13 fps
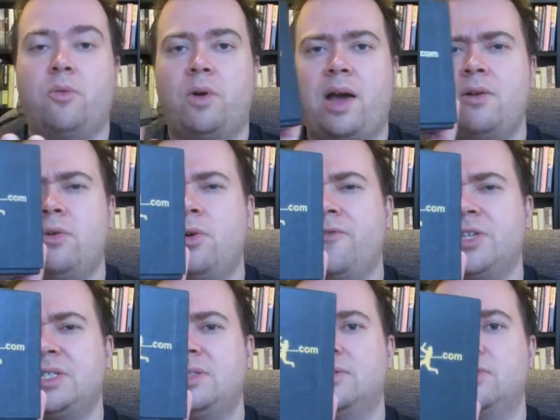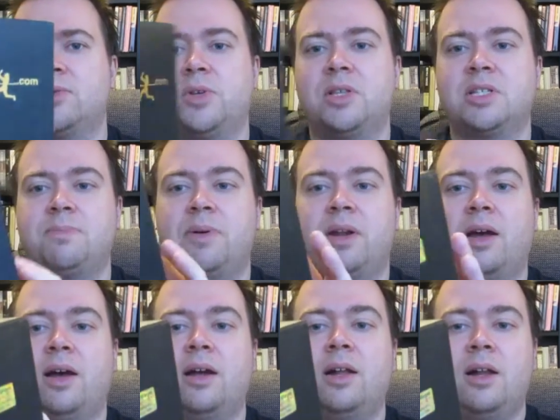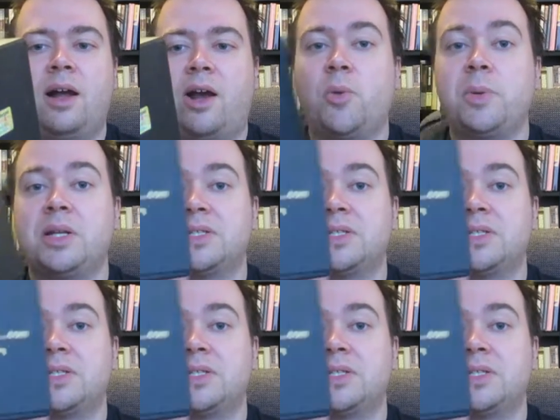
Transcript: I don't know if he's still doing this, but I hope he